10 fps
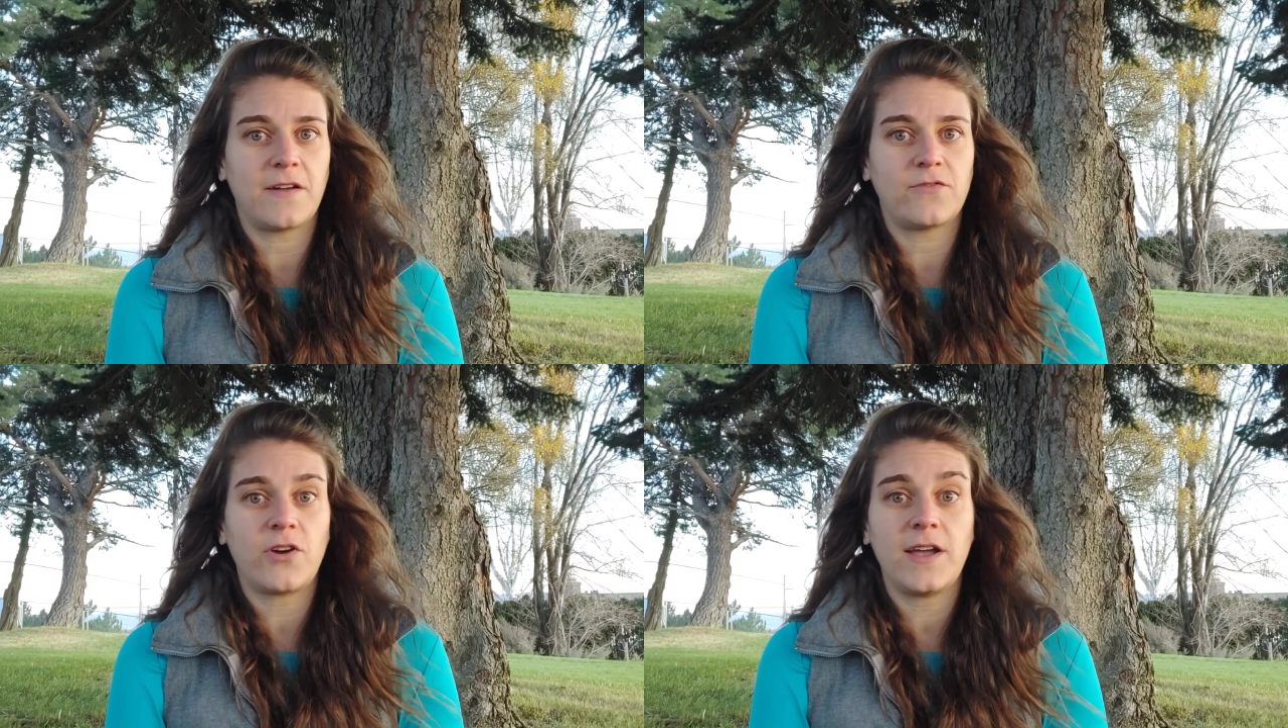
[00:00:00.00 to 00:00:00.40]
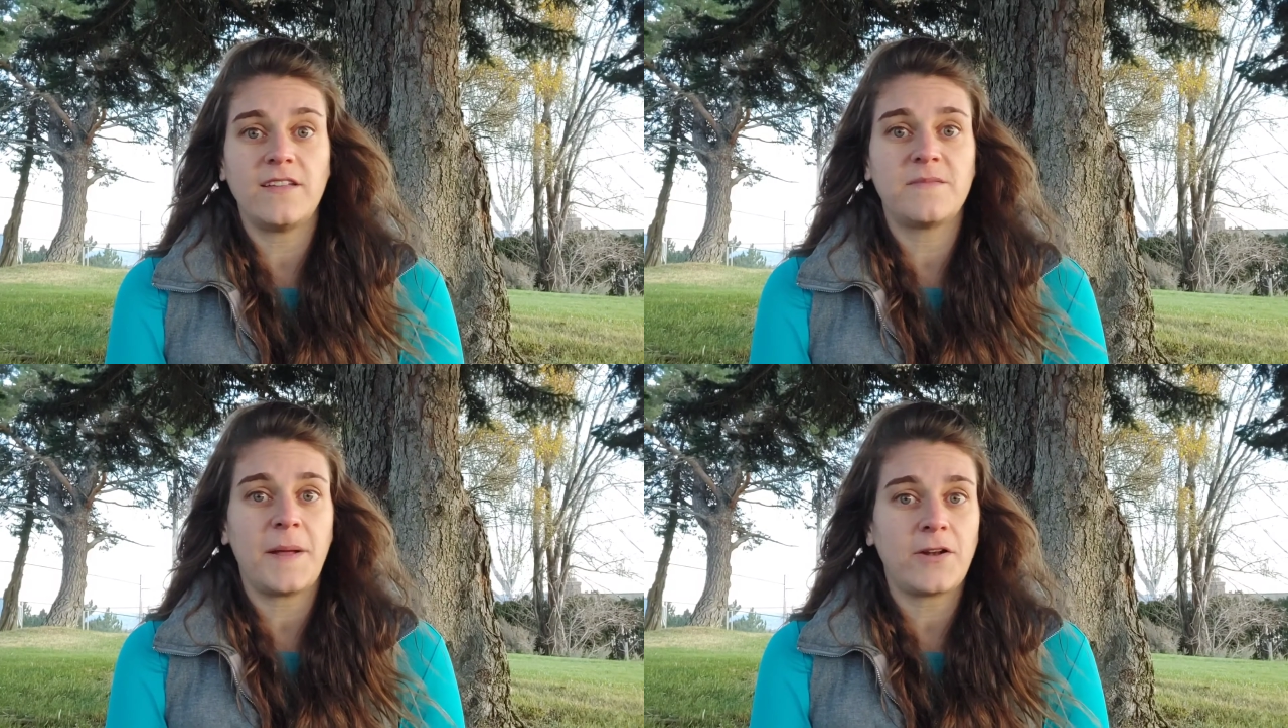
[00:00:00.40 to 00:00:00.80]
off
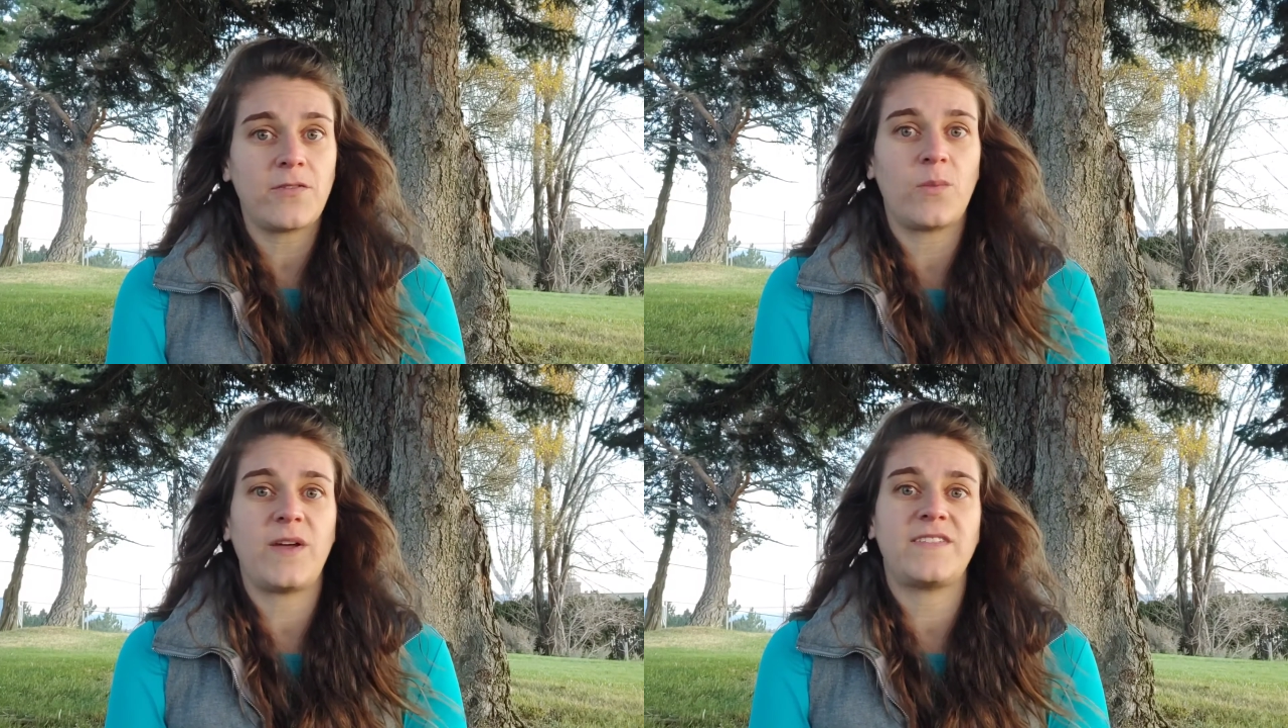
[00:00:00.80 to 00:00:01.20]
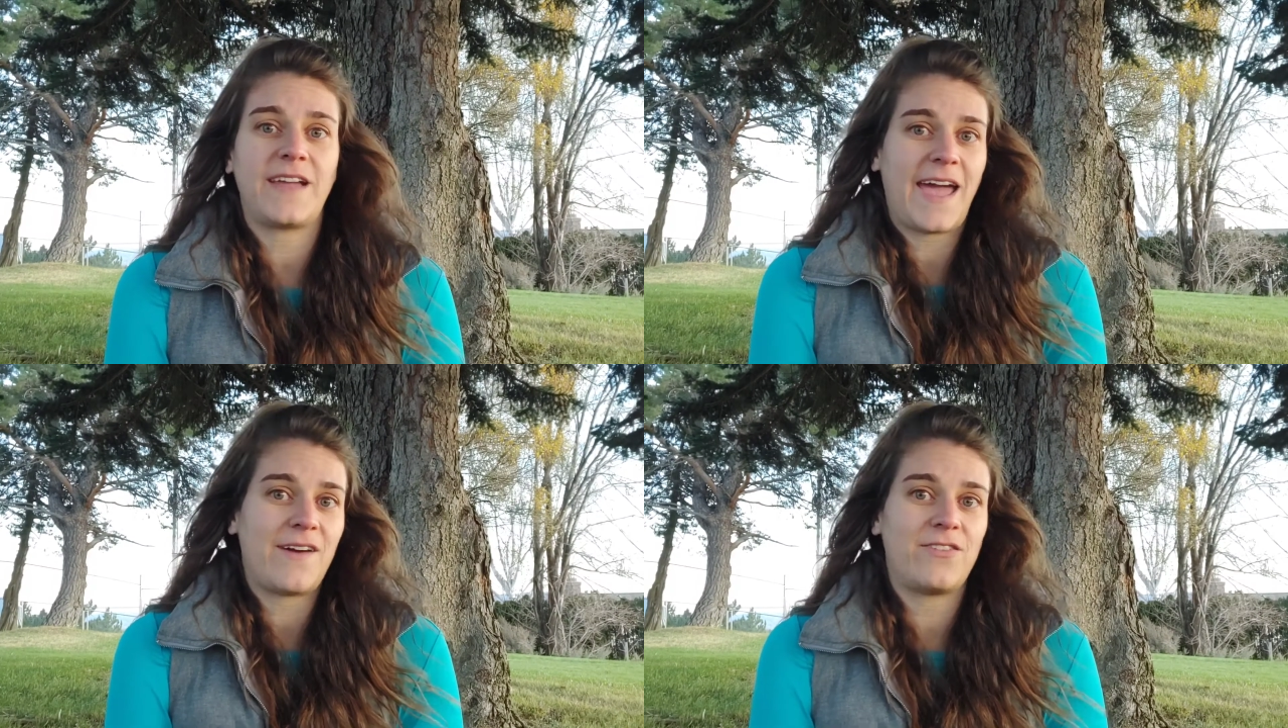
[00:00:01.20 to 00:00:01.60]
trail is better than
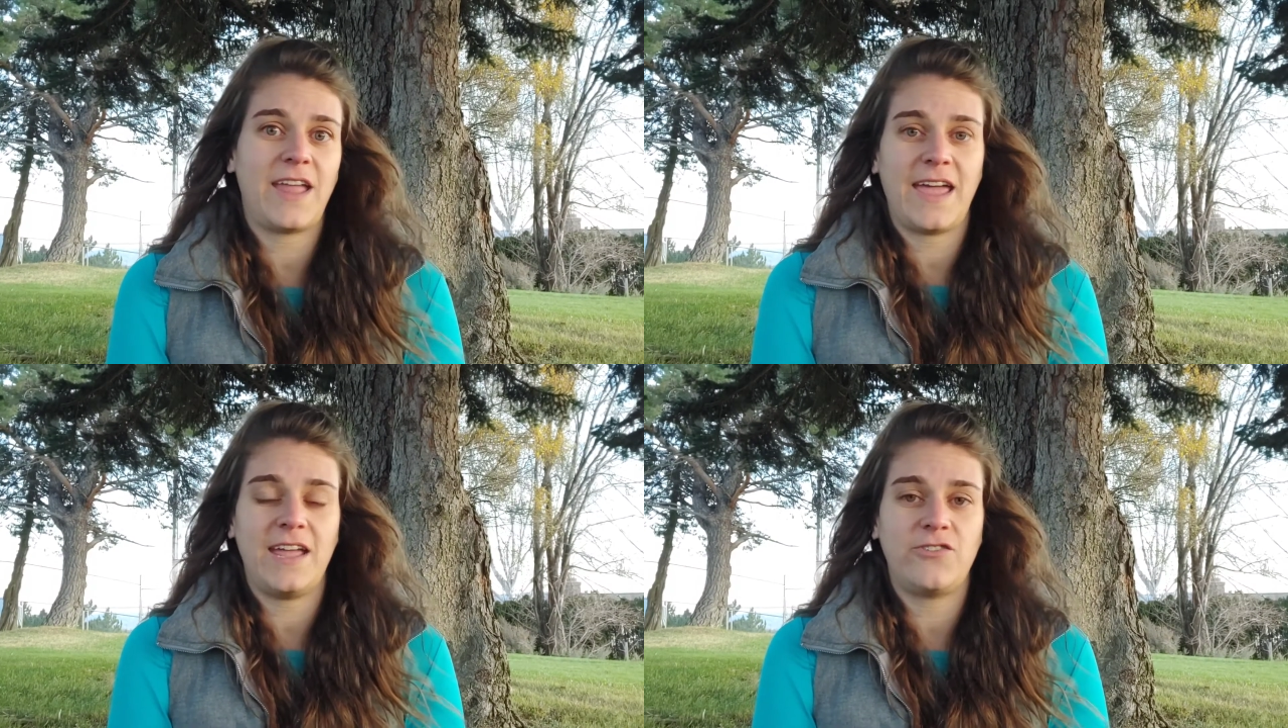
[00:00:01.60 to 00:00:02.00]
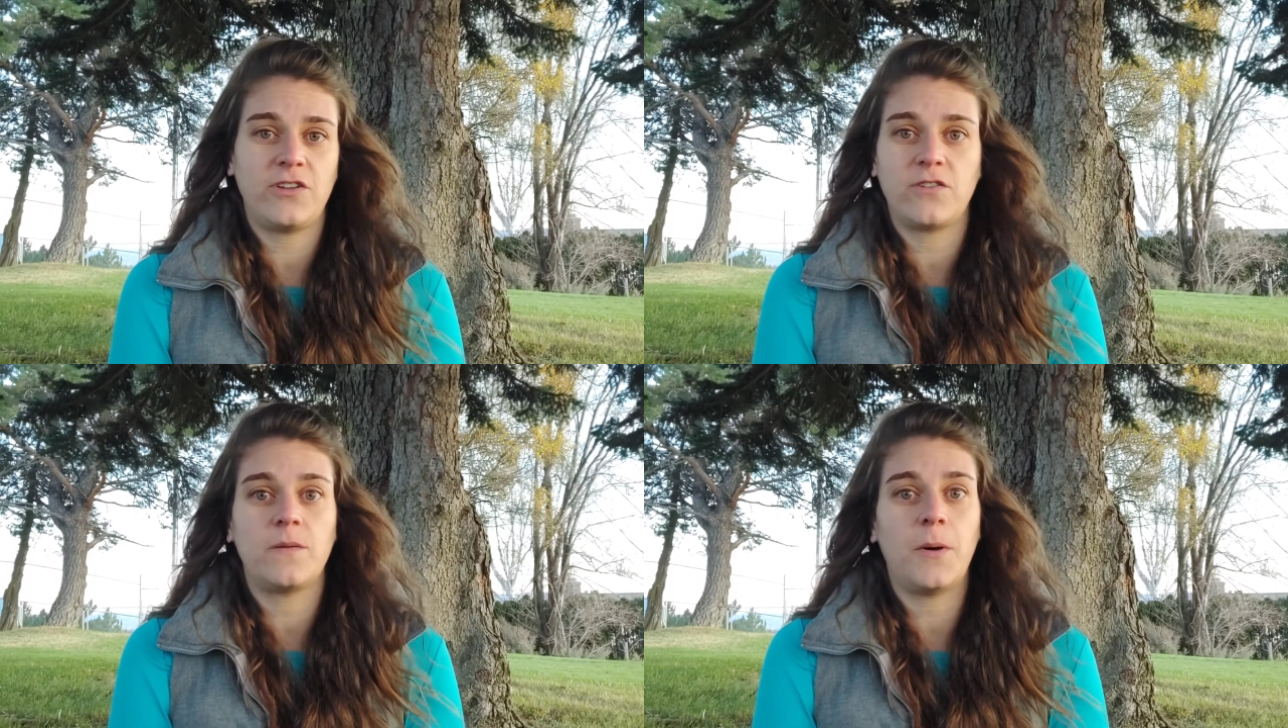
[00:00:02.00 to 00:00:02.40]
wasting half a day
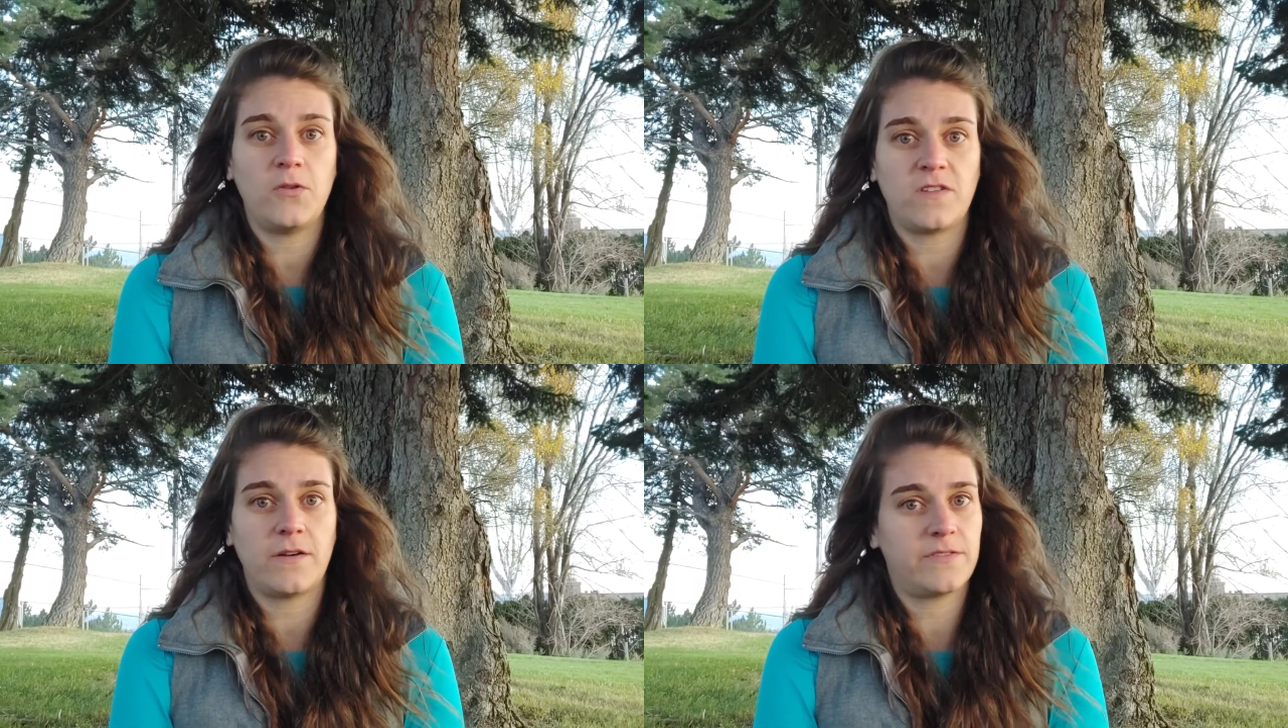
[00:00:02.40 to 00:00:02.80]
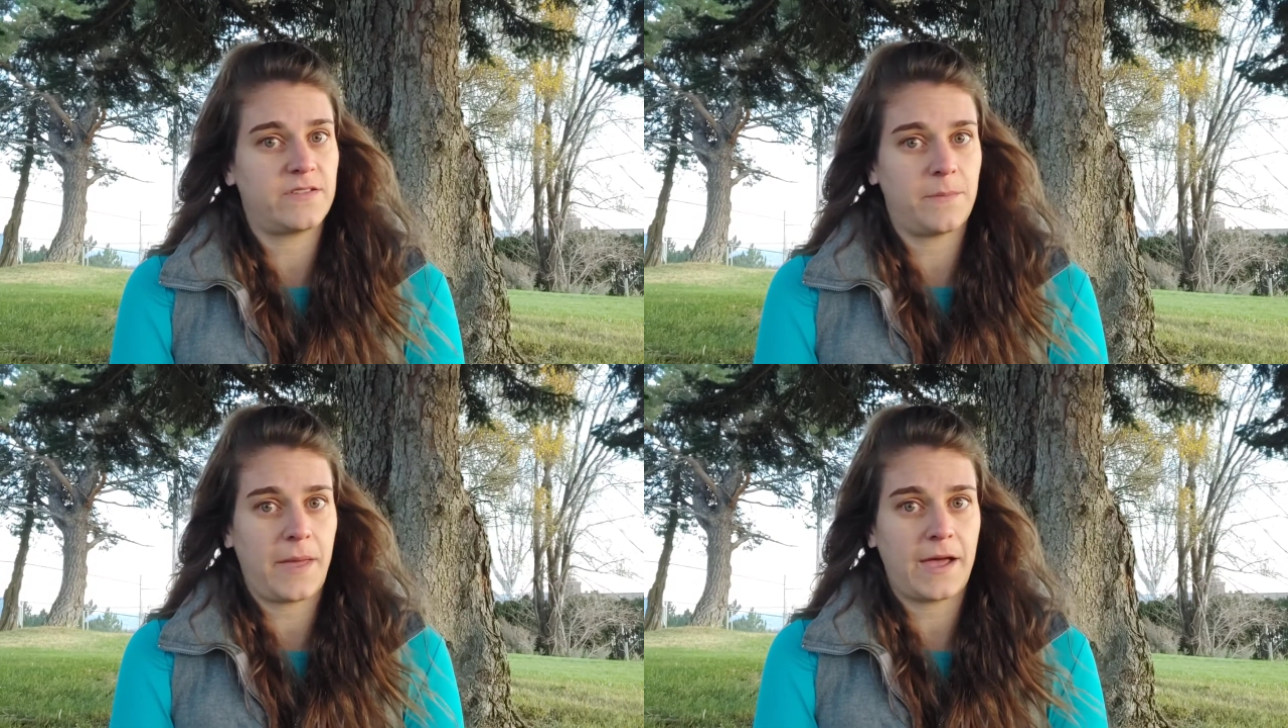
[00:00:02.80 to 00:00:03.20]
hitching to the post
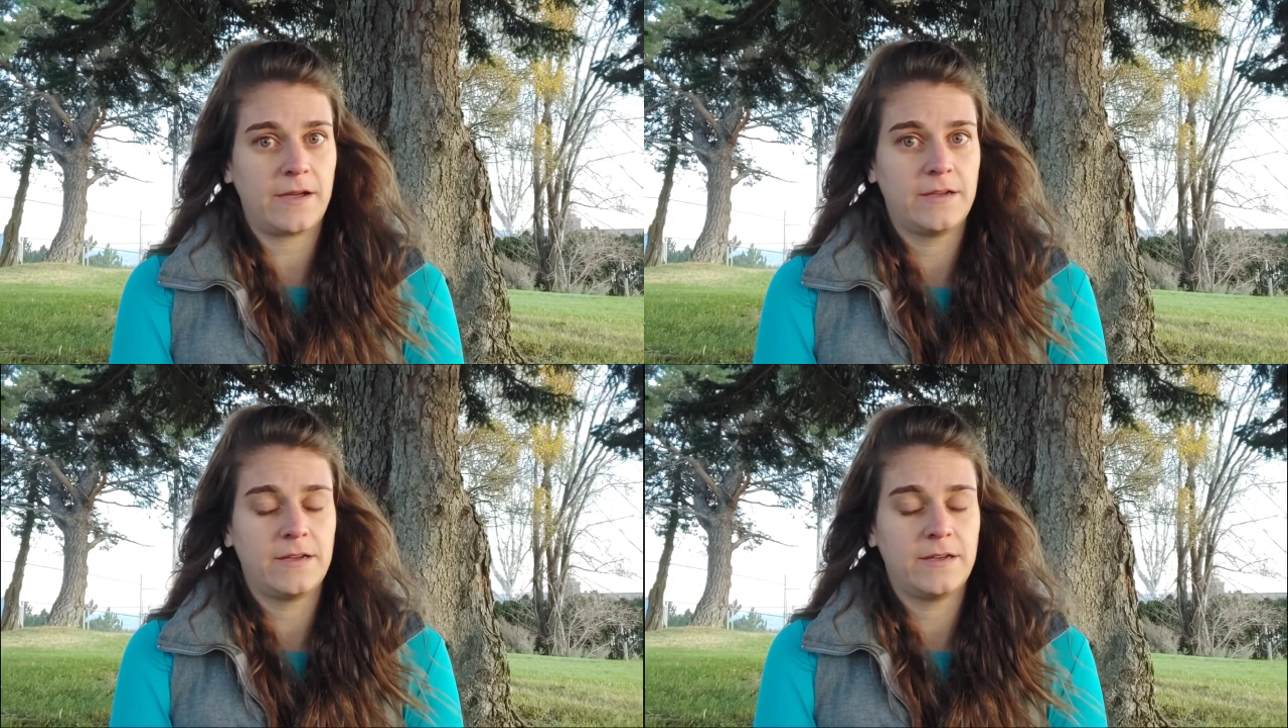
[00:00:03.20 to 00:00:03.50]
office and back.